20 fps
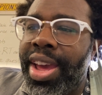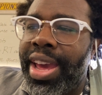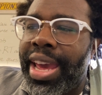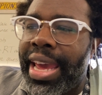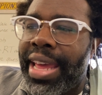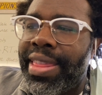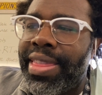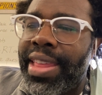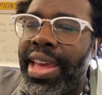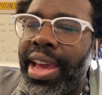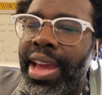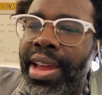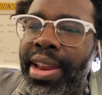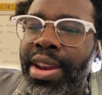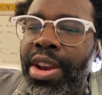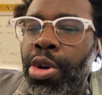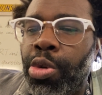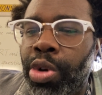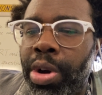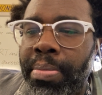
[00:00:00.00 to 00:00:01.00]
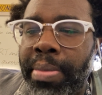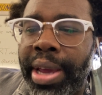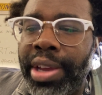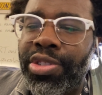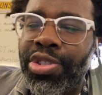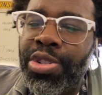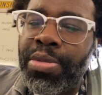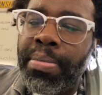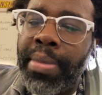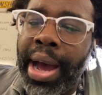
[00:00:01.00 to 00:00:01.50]
And then what
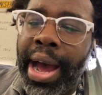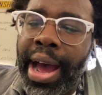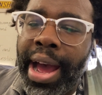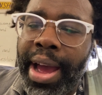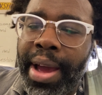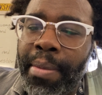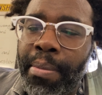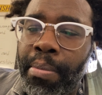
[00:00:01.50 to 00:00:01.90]
makes you buy